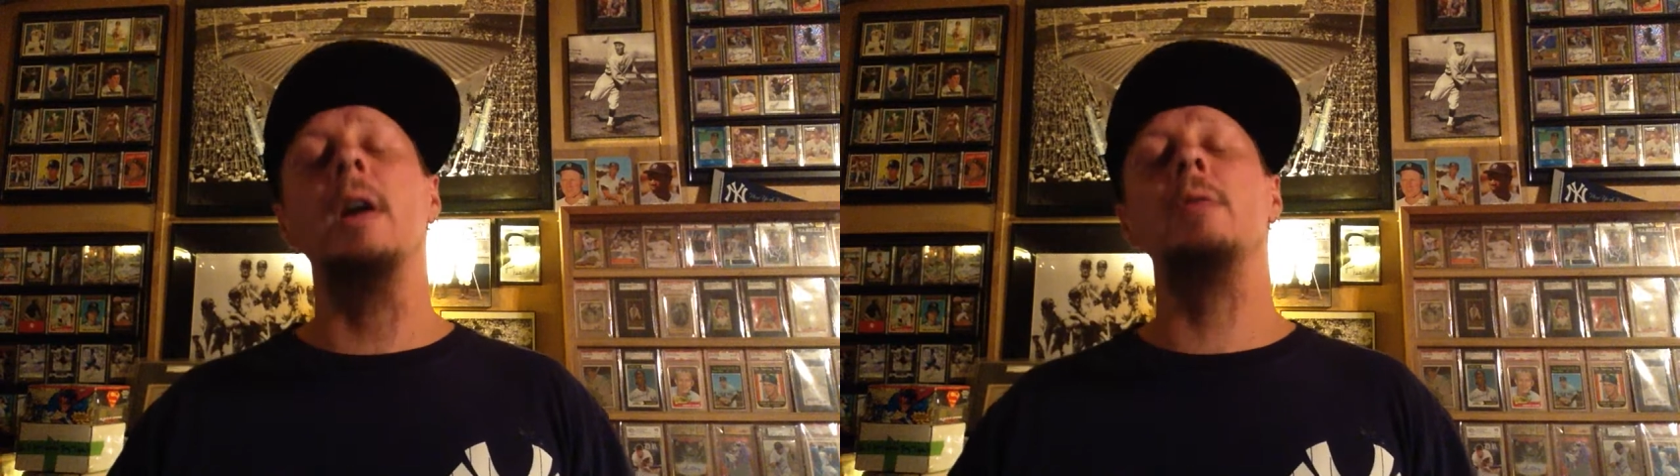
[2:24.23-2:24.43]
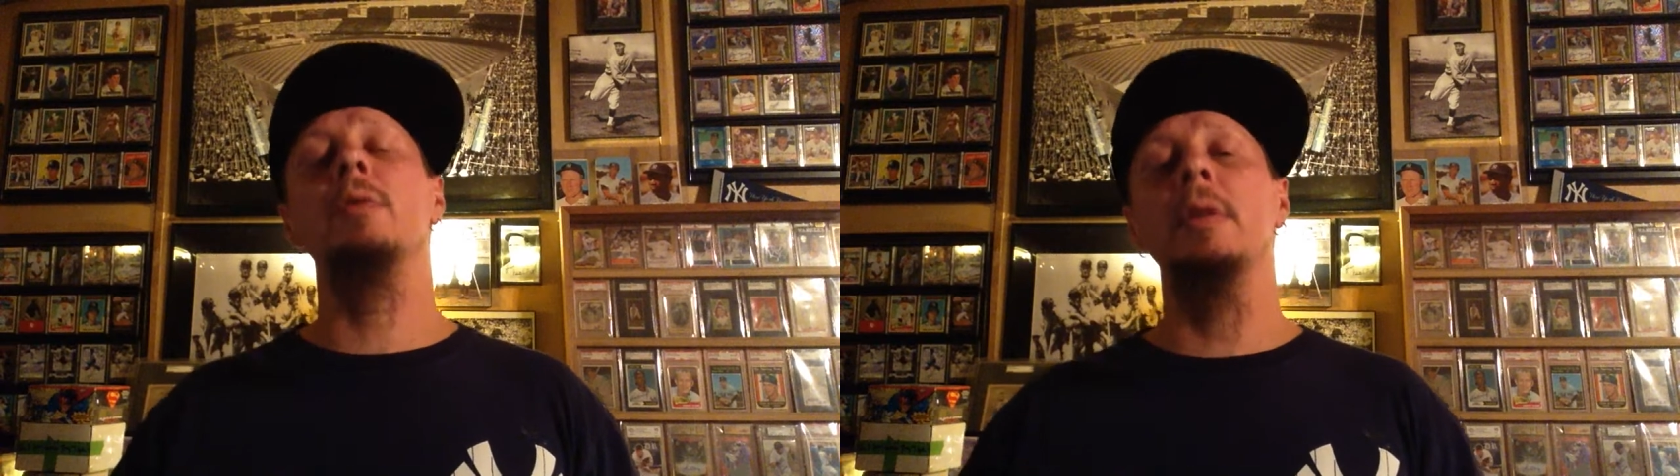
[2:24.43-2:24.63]

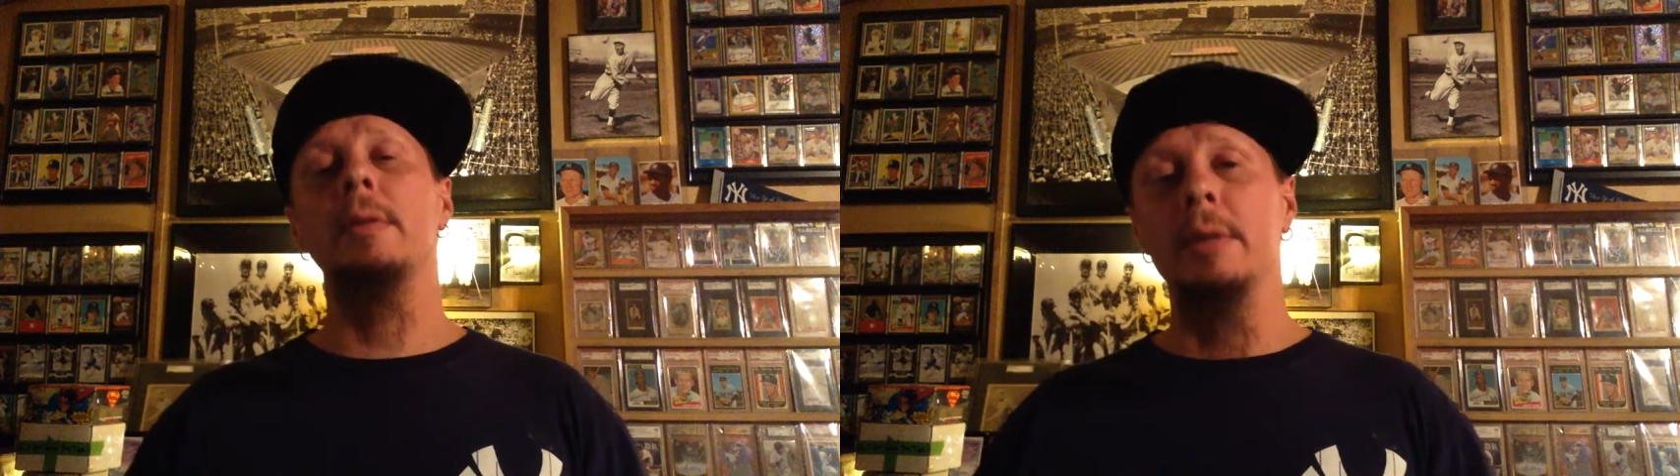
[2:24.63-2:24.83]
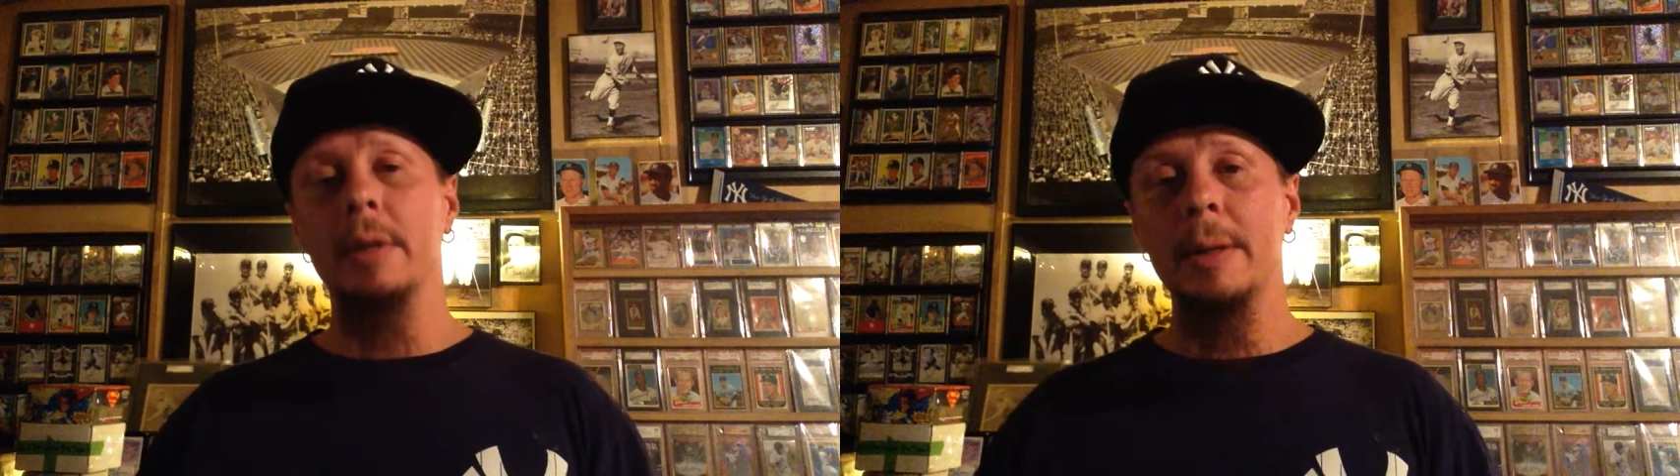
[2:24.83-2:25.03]
I really,
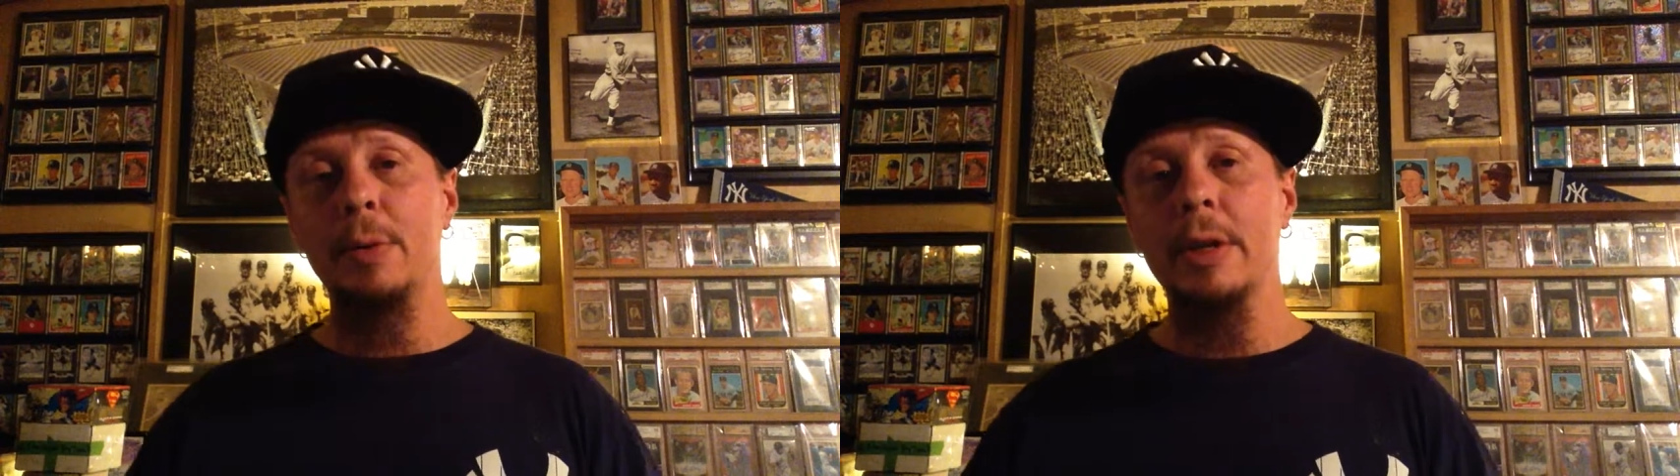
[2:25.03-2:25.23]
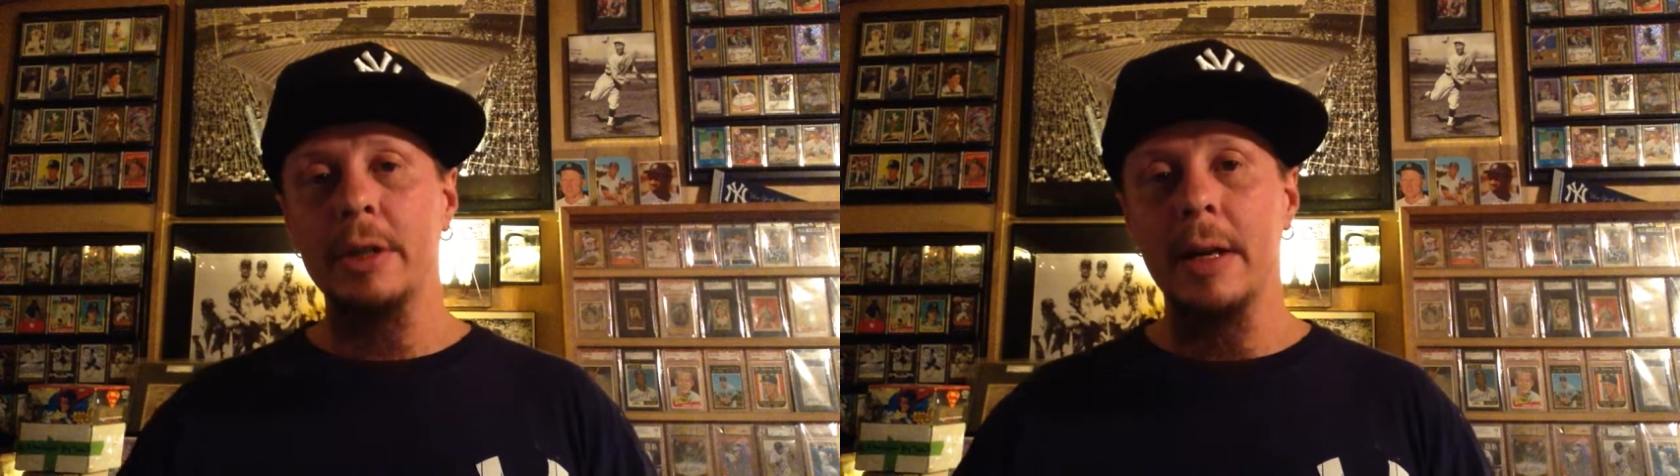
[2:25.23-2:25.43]
really
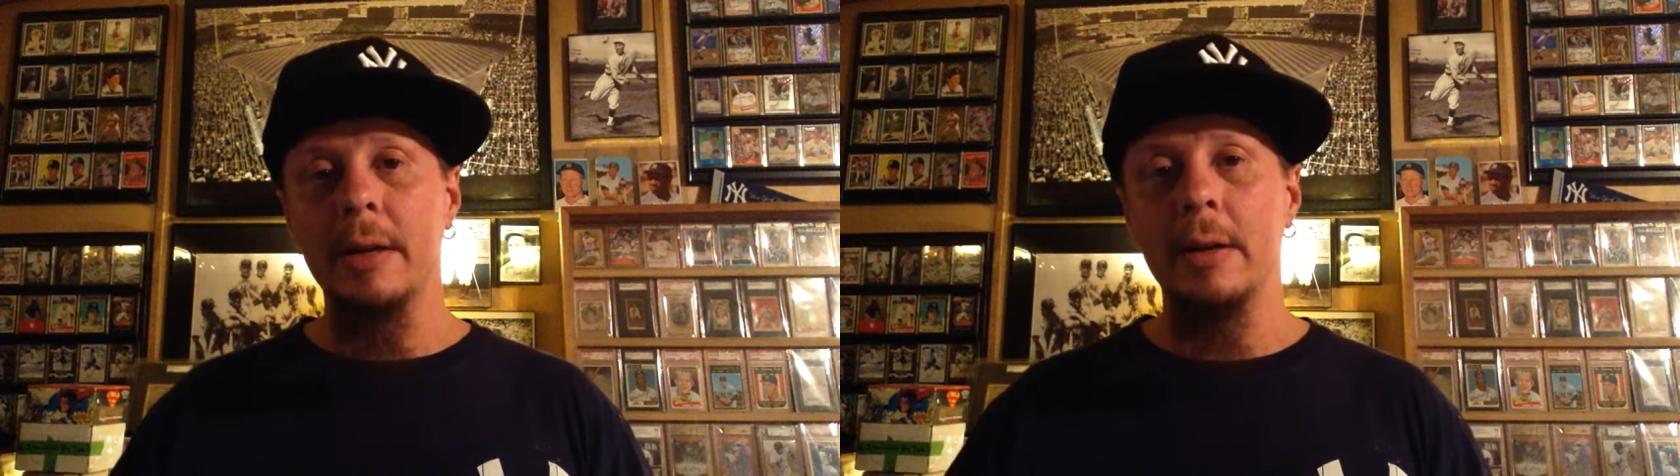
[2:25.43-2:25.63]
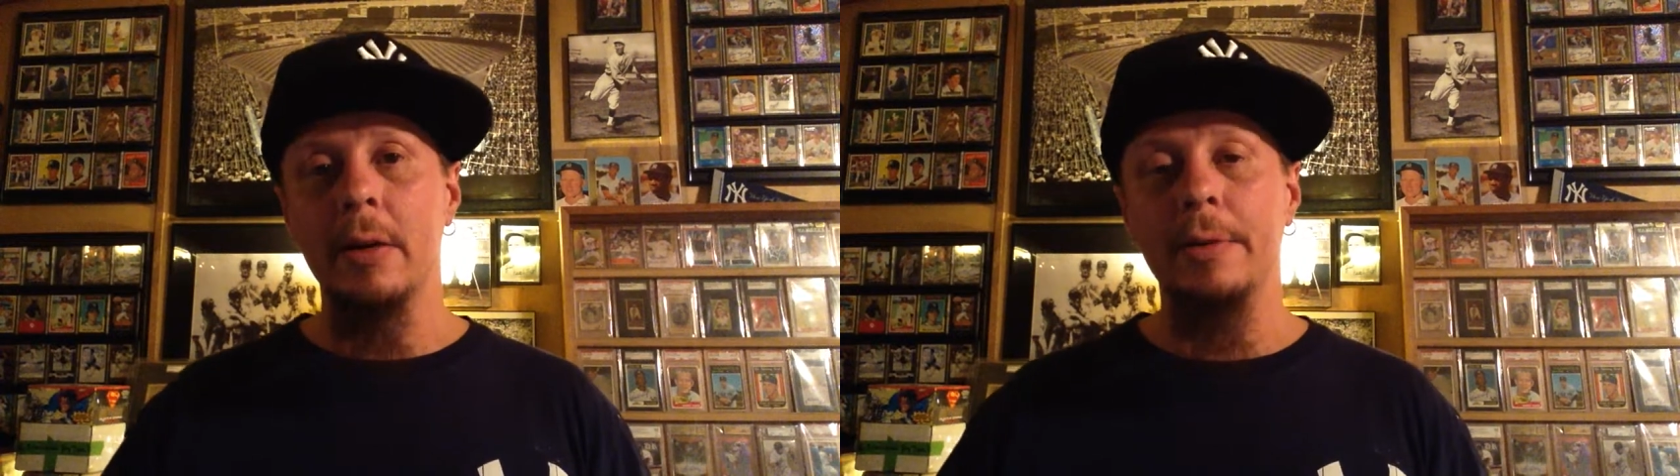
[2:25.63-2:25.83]
appreciate
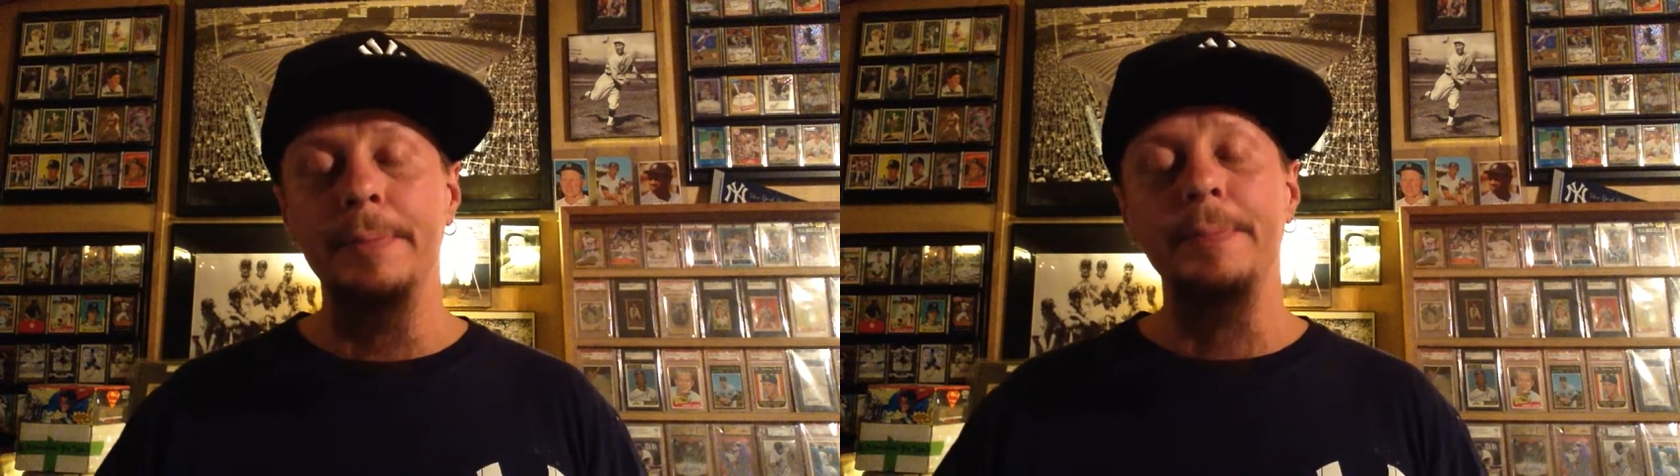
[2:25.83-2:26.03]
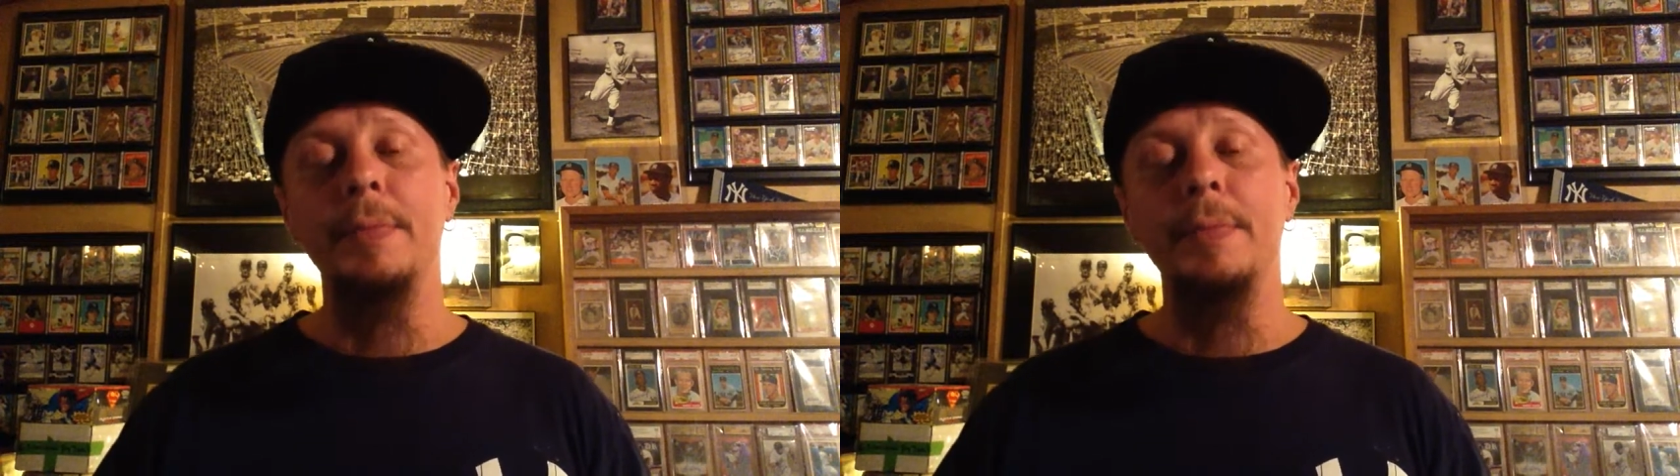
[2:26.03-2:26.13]
it, y'all.